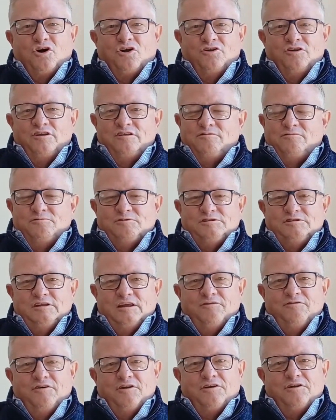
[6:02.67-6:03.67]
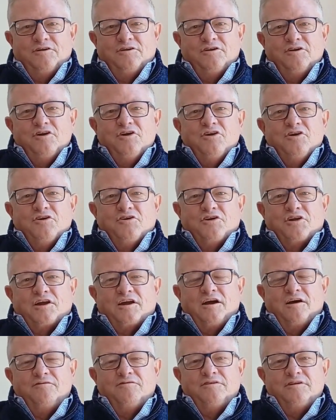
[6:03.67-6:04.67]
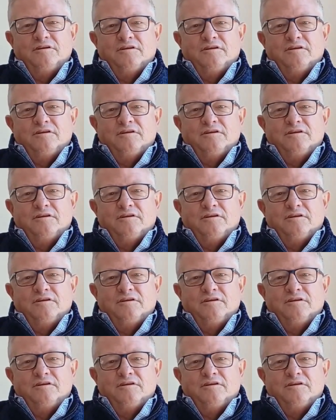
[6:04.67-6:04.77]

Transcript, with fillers: It was never recovered.